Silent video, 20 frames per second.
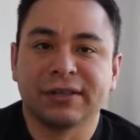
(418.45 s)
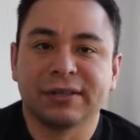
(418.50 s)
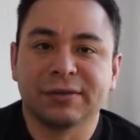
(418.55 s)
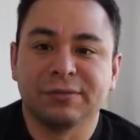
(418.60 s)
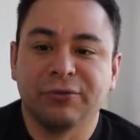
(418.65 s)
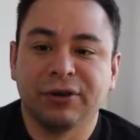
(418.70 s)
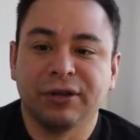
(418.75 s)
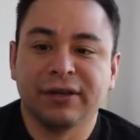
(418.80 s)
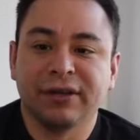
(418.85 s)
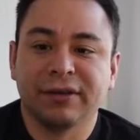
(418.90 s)

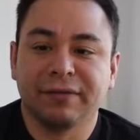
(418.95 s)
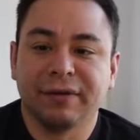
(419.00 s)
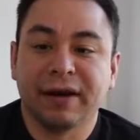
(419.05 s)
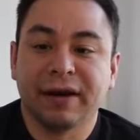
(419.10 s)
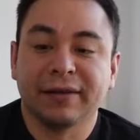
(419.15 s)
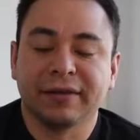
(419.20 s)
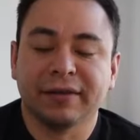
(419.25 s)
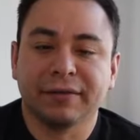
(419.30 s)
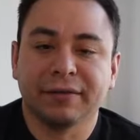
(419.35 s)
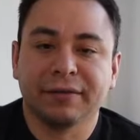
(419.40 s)
It's really
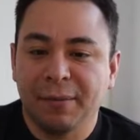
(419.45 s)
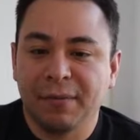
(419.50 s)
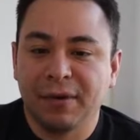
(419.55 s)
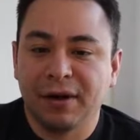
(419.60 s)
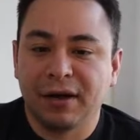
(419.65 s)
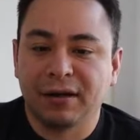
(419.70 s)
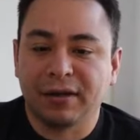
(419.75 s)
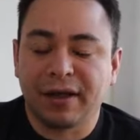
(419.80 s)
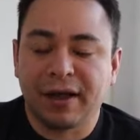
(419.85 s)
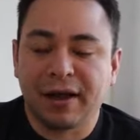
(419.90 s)
effective.
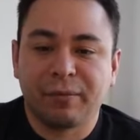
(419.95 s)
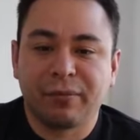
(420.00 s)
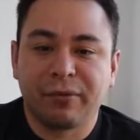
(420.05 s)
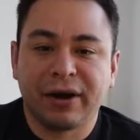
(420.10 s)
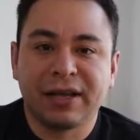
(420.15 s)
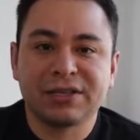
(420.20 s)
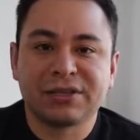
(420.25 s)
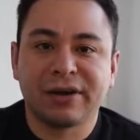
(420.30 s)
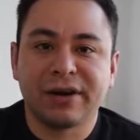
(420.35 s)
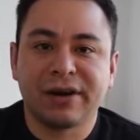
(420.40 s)
A lot of
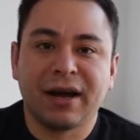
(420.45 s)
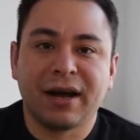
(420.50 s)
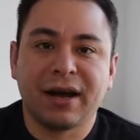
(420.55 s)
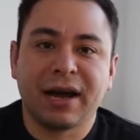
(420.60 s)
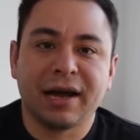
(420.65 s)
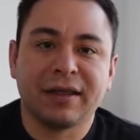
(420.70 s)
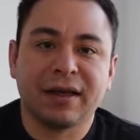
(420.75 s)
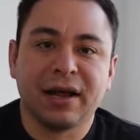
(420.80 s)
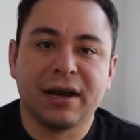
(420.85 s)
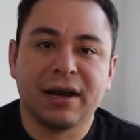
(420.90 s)
brands try to
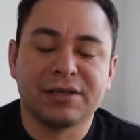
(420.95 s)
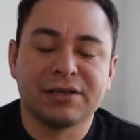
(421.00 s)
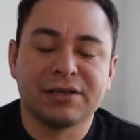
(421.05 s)
hide that into